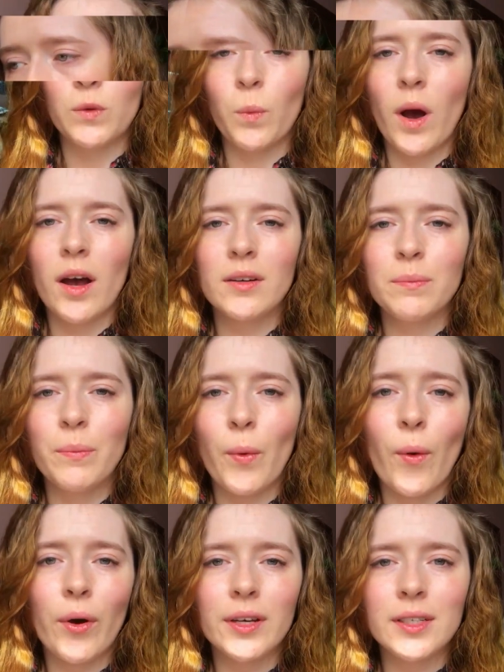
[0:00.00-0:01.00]
At one
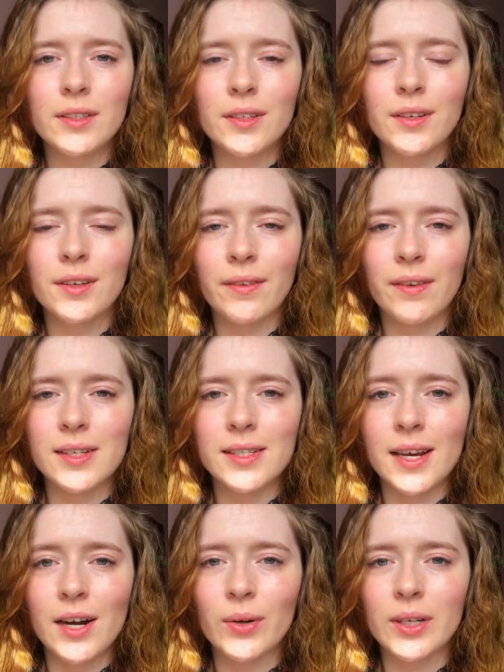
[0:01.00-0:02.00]
point the
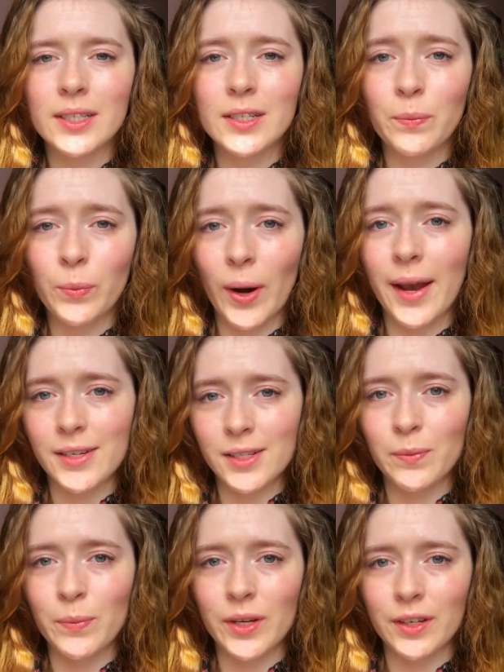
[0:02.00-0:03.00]
serial
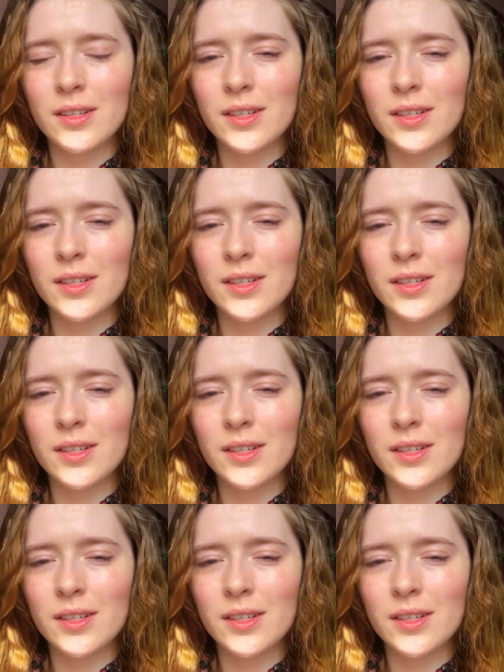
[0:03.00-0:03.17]
depressed me,